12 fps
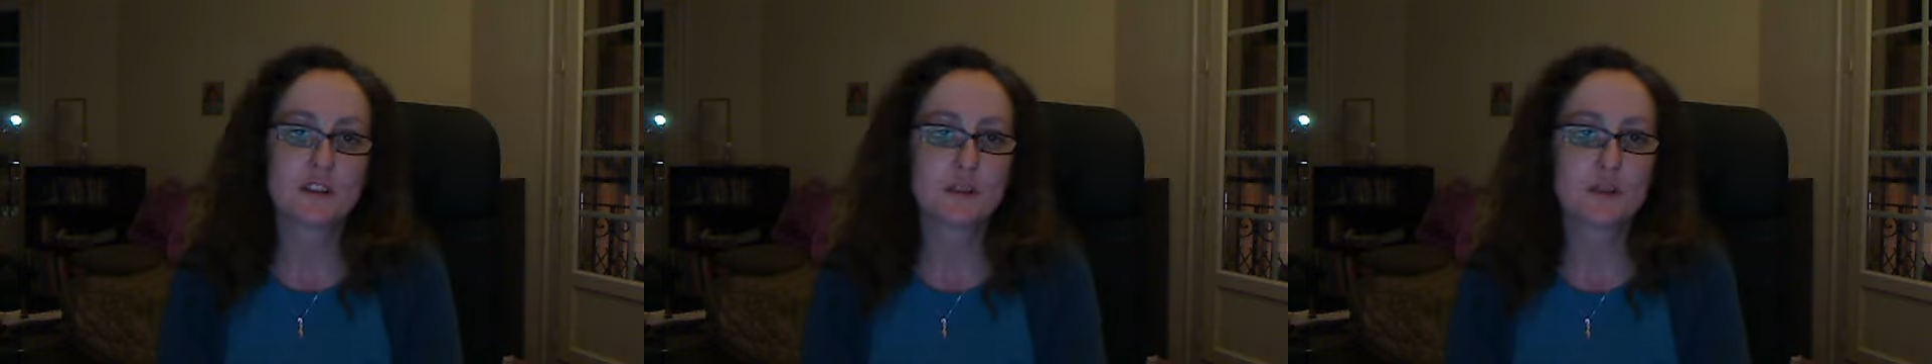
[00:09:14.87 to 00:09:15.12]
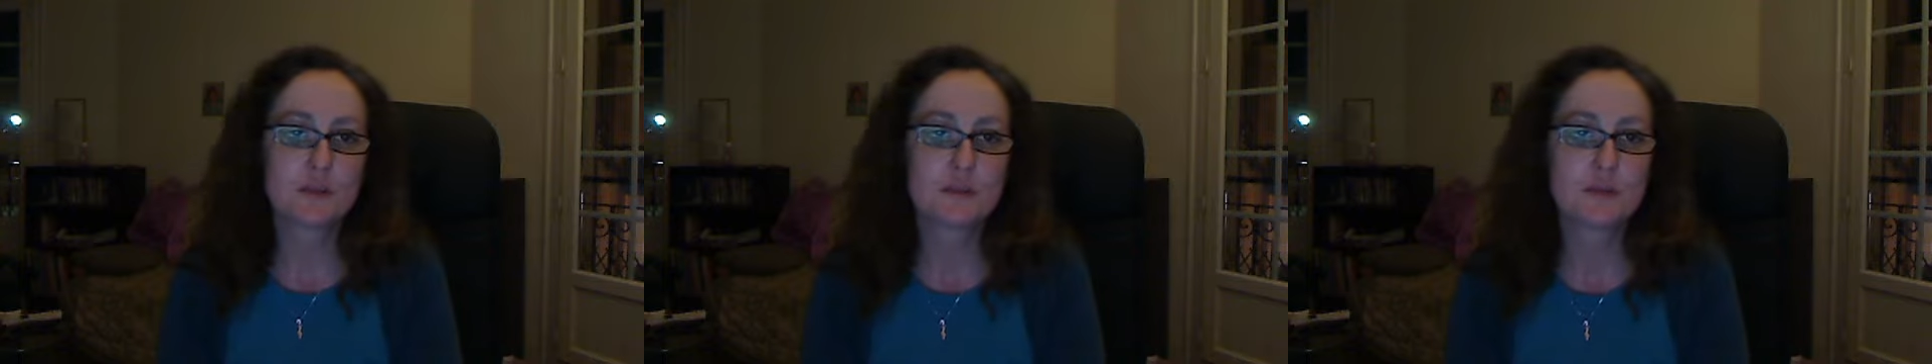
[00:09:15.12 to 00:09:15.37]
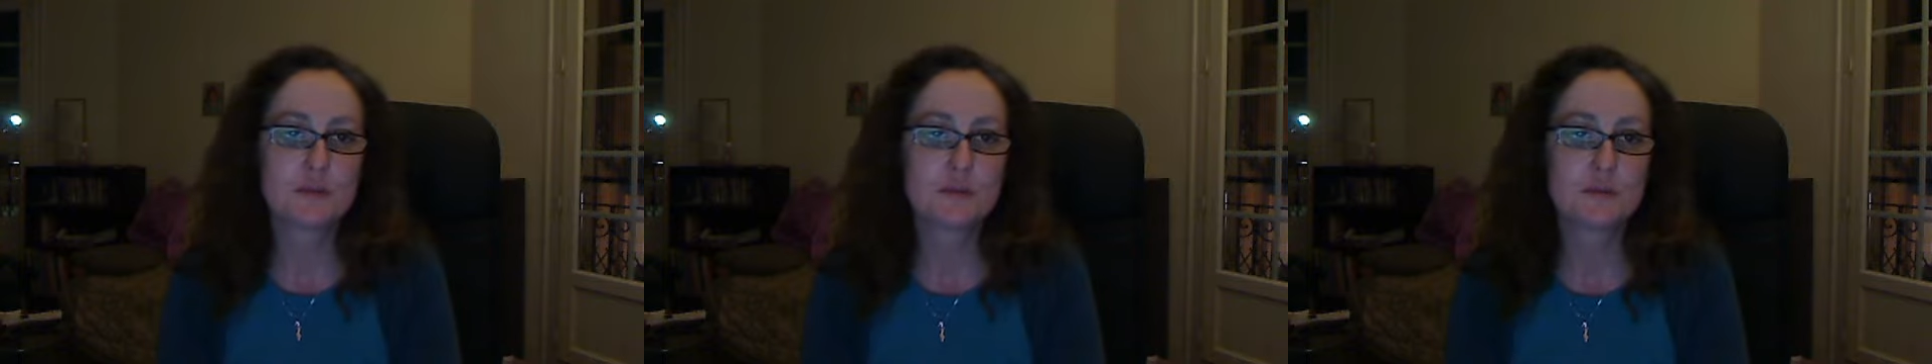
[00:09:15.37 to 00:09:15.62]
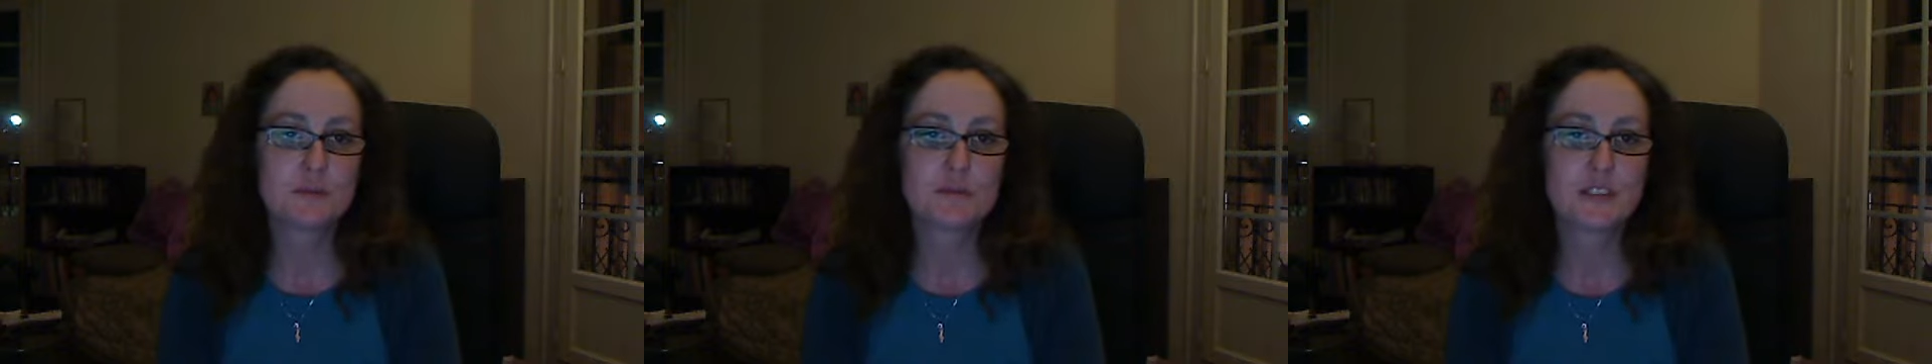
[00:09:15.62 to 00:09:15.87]

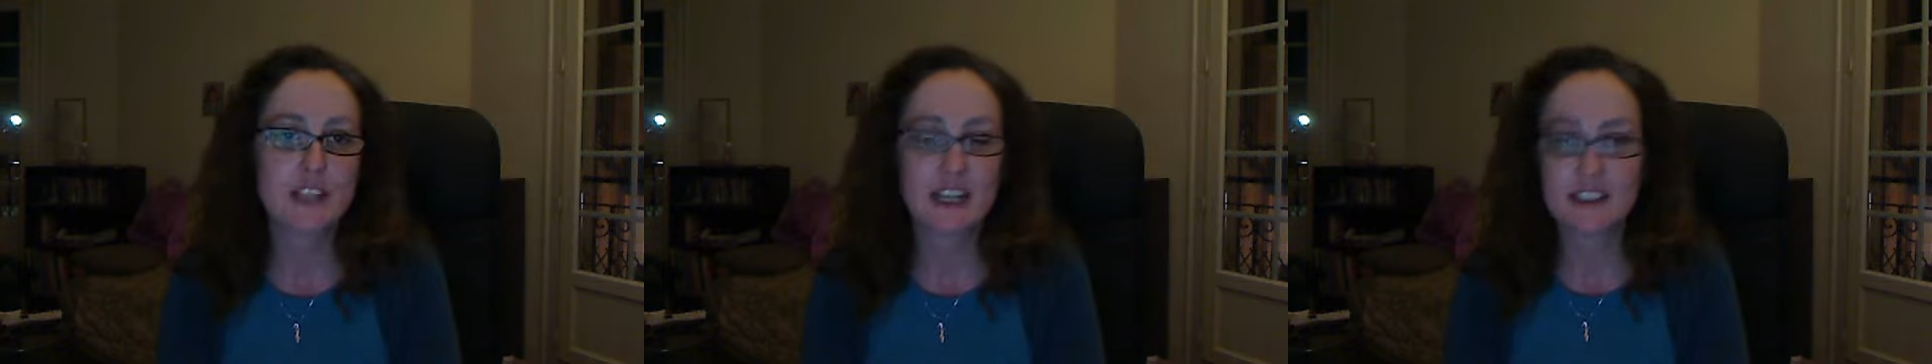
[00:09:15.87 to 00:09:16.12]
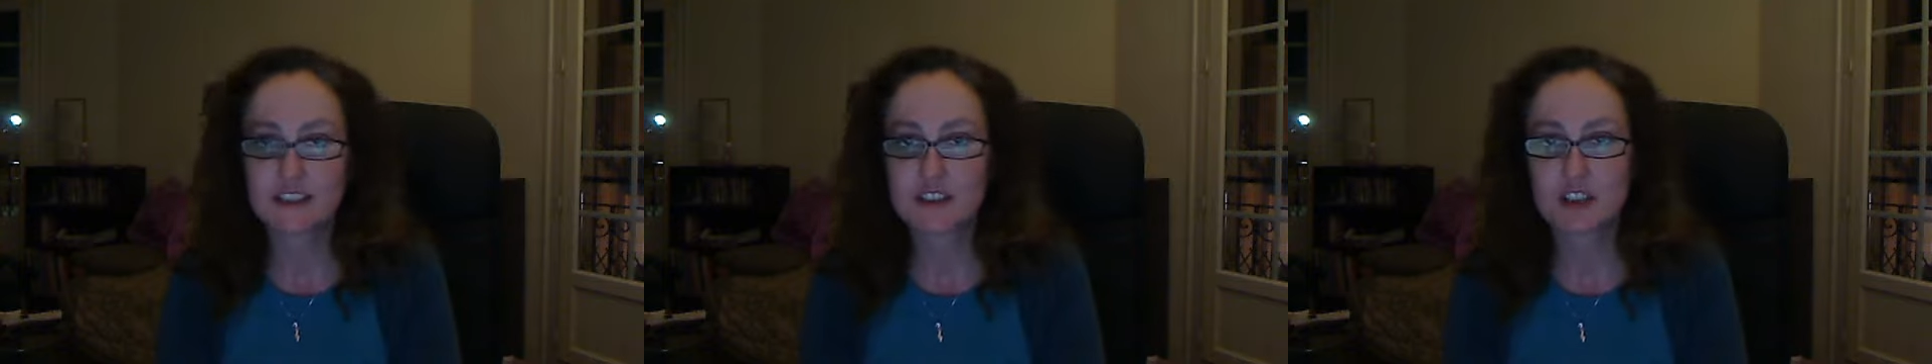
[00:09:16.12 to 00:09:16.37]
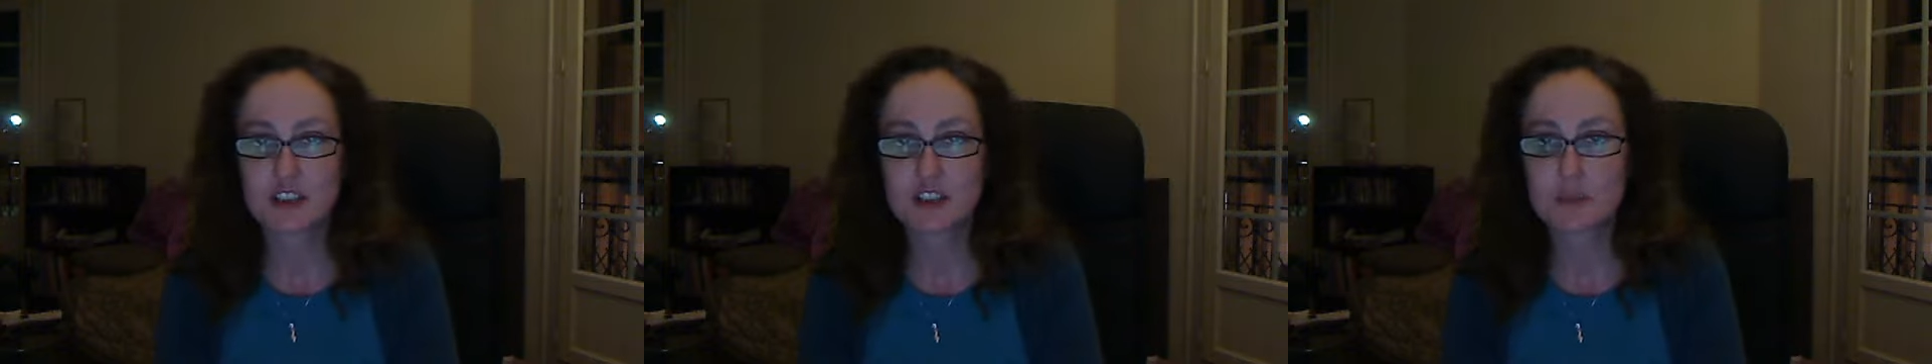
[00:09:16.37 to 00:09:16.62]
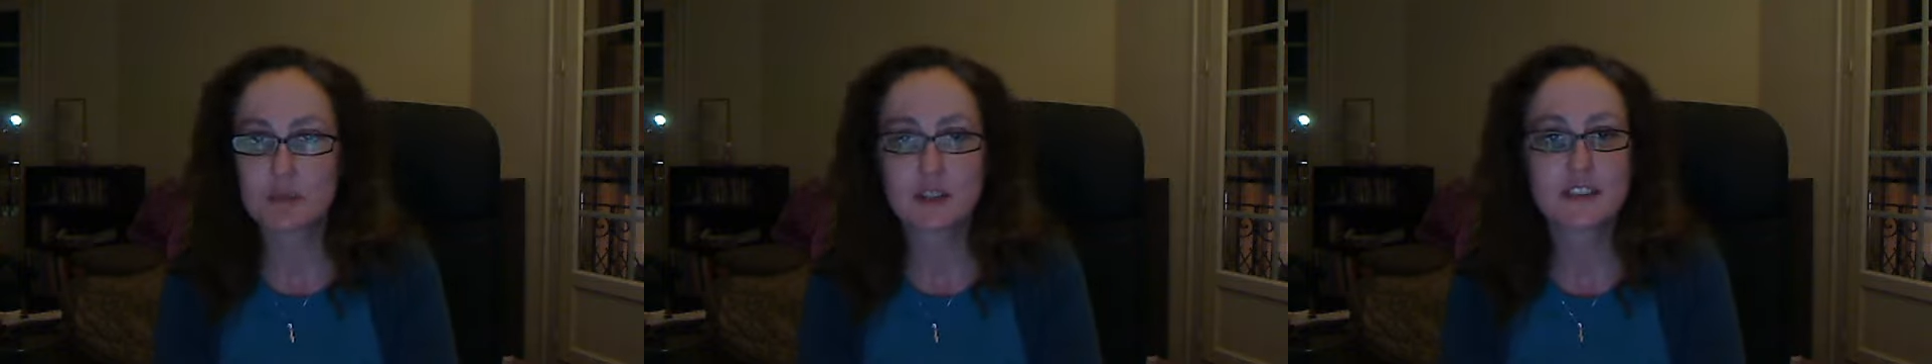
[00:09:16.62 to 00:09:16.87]
to get in
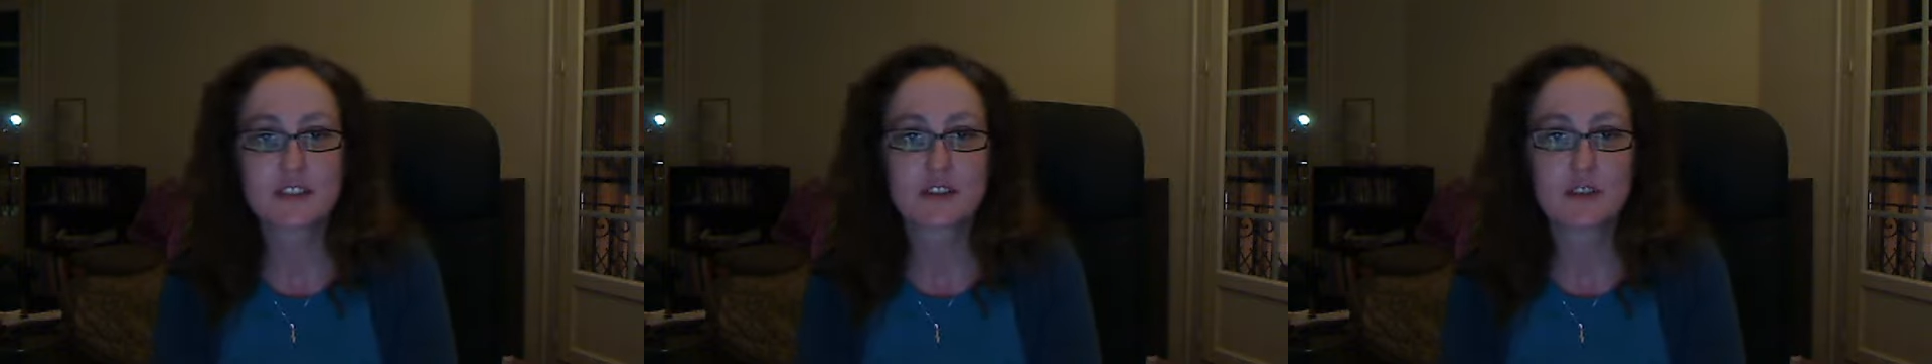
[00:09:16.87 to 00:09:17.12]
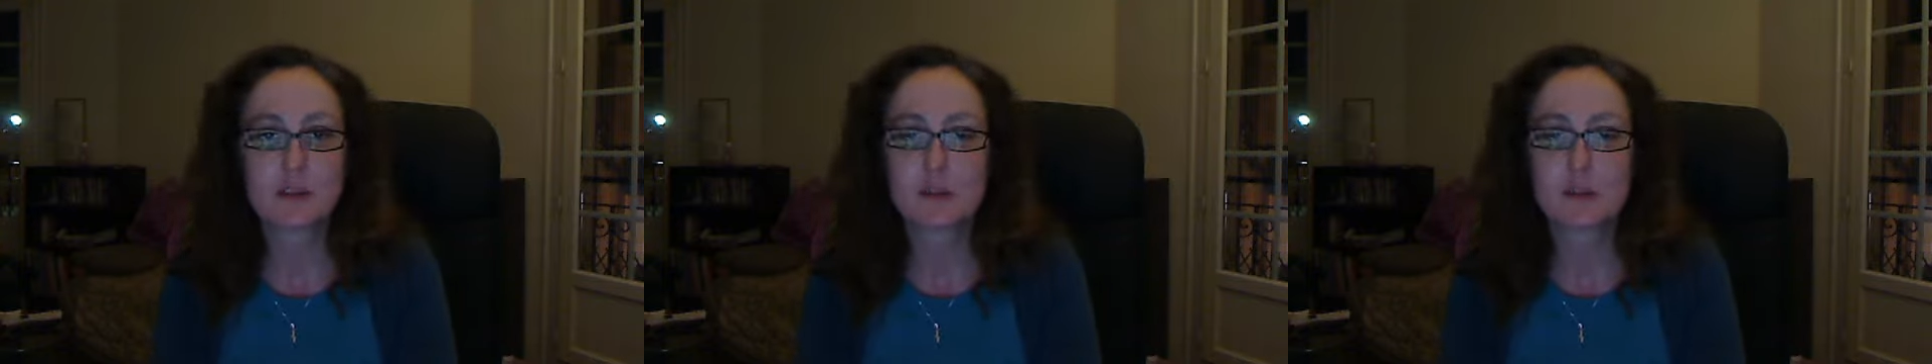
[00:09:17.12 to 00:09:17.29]
touch, please do.